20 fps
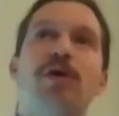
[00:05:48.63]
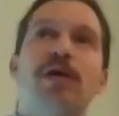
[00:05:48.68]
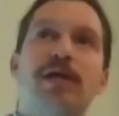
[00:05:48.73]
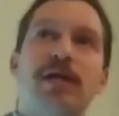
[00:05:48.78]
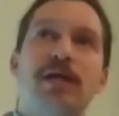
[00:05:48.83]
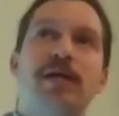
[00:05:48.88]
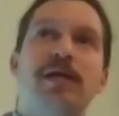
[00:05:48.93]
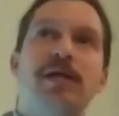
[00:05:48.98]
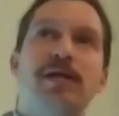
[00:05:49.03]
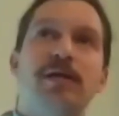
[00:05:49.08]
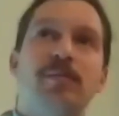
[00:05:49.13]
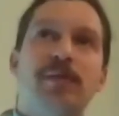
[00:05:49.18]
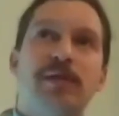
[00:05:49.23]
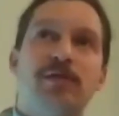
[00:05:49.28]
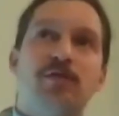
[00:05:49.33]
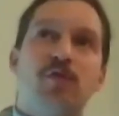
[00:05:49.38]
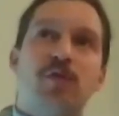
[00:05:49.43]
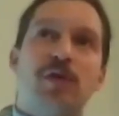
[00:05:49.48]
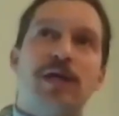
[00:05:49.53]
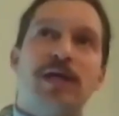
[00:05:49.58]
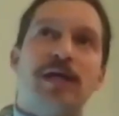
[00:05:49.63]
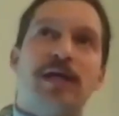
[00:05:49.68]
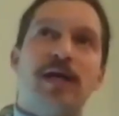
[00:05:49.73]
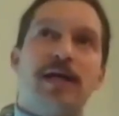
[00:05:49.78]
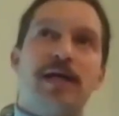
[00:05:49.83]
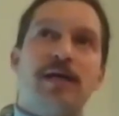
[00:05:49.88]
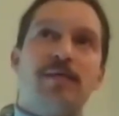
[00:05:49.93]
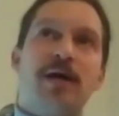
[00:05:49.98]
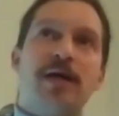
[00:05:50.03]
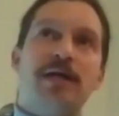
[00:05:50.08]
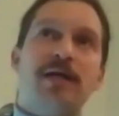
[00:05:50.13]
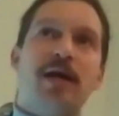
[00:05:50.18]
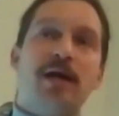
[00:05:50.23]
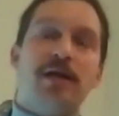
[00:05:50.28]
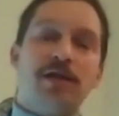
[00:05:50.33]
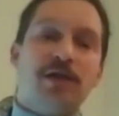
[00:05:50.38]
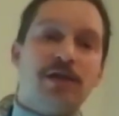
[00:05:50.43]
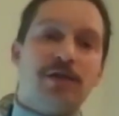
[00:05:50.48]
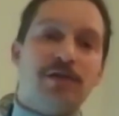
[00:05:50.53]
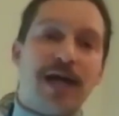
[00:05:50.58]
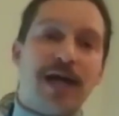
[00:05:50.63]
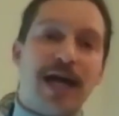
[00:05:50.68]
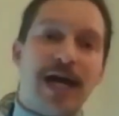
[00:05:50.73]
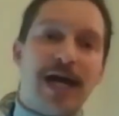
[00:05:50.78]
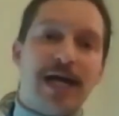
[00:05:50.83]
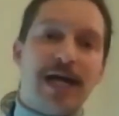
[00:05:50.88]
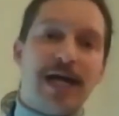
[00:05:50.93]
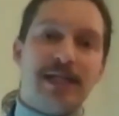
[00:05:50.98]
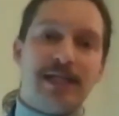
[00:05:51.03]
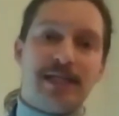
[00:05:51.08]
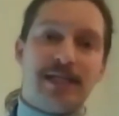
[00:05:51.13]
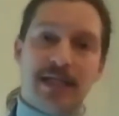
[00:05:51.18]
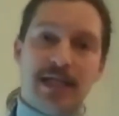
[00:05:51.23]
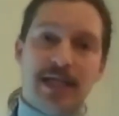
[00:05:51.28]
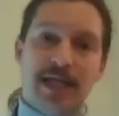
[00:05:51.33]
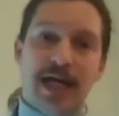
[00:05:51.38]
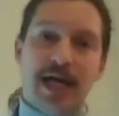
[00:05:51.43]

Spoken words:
year between getting my undergrad